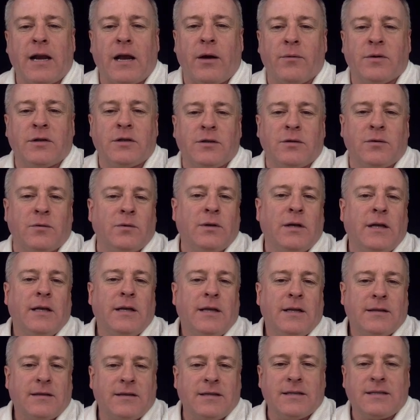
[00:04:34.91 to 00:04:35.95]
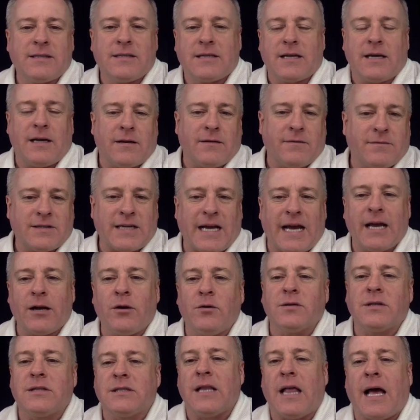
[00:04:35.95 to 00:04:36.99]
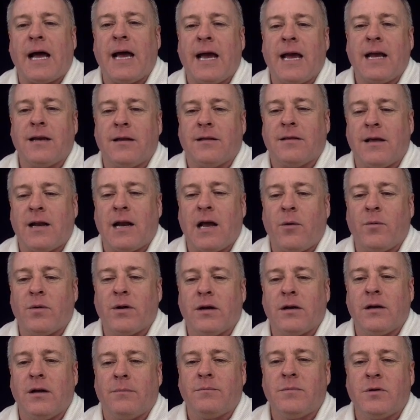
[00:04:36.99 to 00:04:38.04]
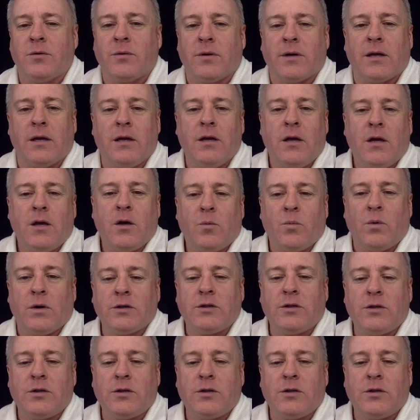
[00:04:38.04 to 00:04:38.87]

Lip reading: I would do this kind of title slide, and then I would end up doing 1,